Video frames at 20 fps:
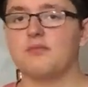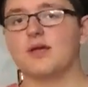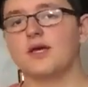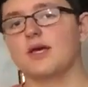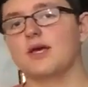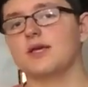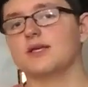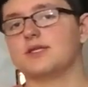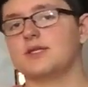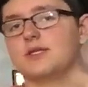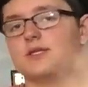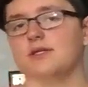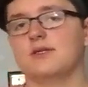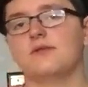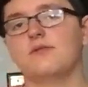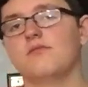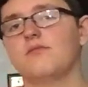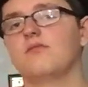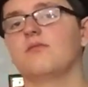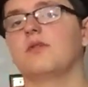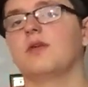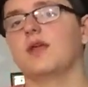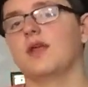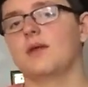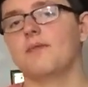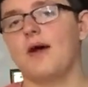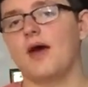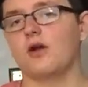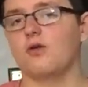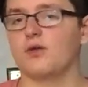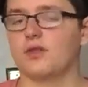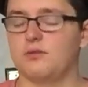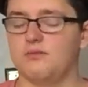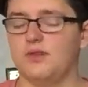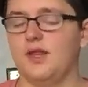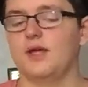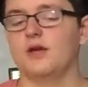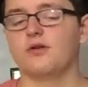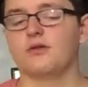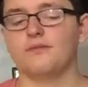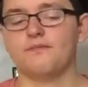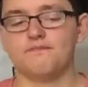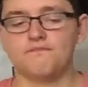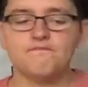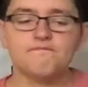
because you need to battle with them later.